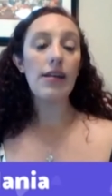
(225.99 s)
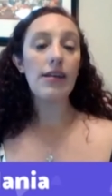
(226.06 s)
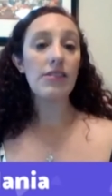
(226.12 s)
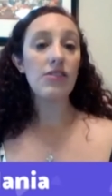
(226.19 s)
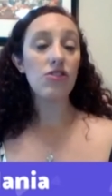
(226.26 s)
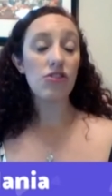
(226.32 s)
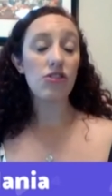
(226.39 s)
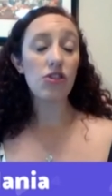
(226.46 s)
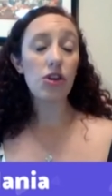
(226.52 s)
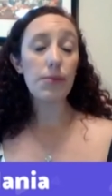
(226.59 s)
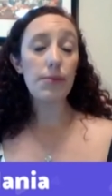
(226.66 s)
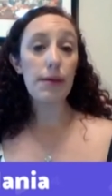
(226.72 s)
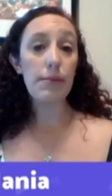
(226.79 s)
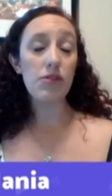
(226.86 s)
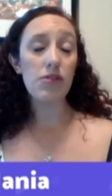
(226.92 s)
guests are still
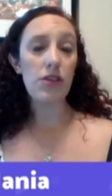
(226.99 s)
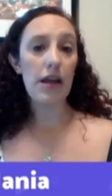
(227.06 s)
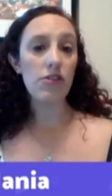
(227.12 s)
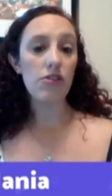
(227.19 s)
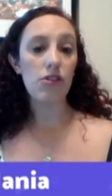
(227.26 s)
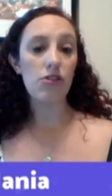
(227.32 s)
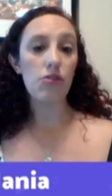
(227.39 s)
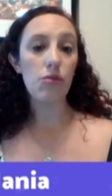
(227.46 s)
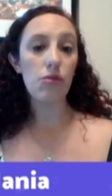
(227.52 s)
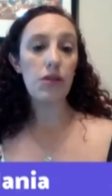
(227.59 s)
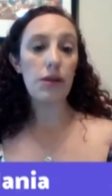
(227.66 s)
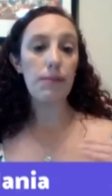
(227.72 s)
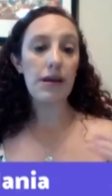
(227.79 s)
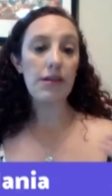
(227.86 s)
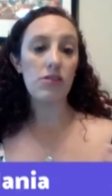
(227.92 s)
going to be able to enter through
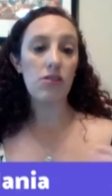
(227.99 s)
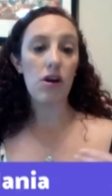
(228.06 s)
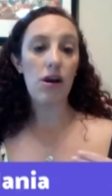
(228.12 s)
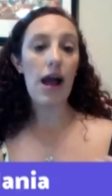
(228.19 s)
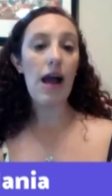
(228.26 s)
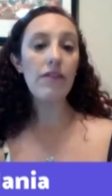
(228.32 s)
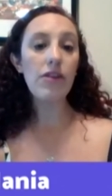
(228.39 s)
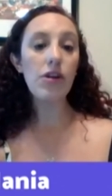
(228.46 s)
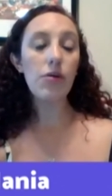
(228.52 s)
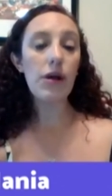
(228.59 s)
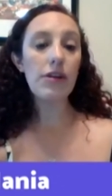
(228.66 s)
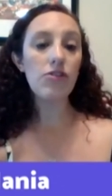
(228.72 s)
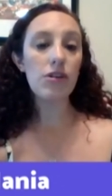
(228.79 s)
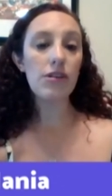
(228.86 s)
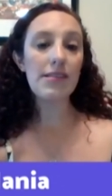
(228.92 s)
the Pixar Avenue
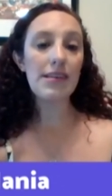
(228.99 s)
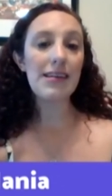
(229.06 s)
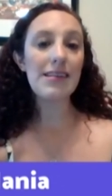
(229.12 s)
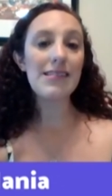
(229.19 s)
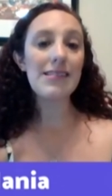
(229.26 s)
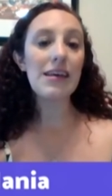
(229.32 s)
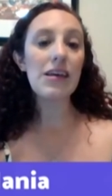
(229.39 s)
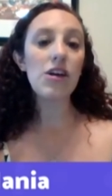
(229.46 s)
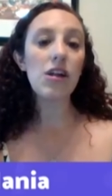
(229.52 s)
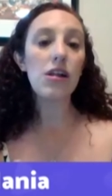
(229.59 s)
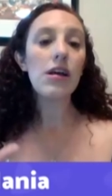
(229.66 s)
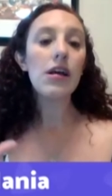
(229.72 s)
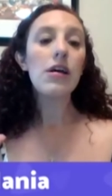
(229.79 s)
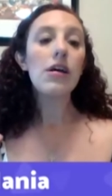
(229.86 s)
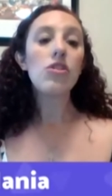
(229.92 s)
entrance
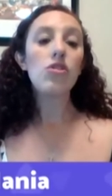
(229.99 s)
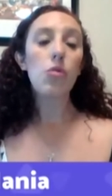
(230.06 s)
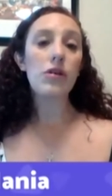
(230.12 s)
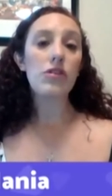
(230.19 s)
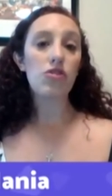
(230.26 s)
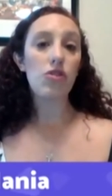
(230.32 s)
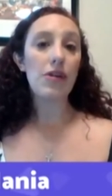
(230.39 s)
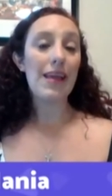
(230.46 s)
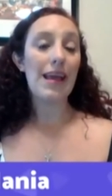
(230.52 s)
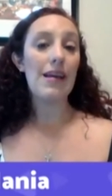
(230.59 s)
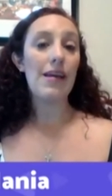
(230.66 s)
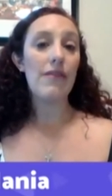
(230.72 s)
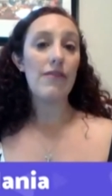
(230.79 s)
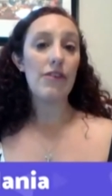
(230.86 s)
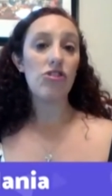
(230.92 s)
until Toy Story
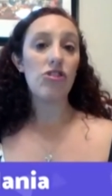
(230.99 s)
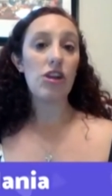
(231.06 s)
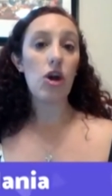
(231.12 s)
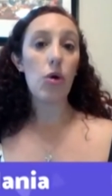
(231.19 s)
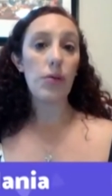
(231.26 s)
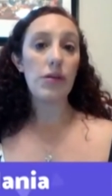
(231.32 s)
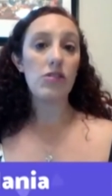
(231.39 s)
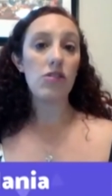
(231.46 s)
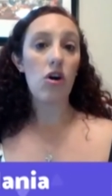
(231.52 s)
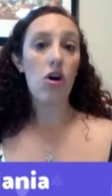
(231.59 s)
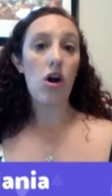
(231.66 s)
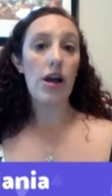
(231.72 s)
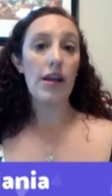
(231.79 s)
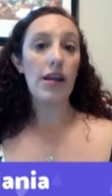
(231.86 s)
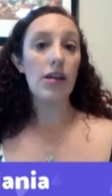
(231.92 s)
Land officially opens
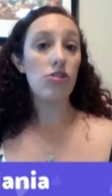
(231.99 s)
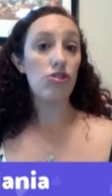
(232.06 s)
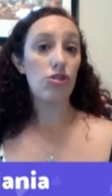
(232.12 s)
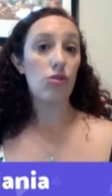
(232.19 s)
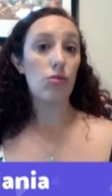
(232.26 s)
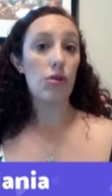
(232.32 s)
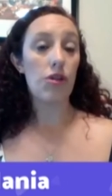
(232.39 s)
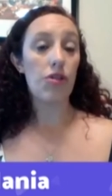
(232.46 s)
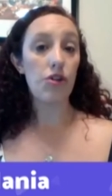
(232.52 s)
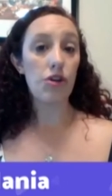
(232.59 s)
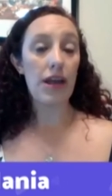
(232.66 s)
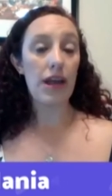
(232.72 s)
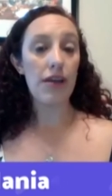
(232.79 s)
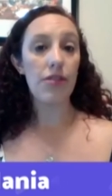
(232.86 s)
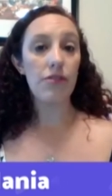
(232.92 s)
on June
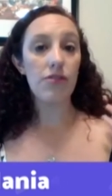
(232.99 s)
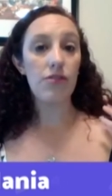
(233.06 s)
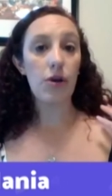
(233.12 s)
30th.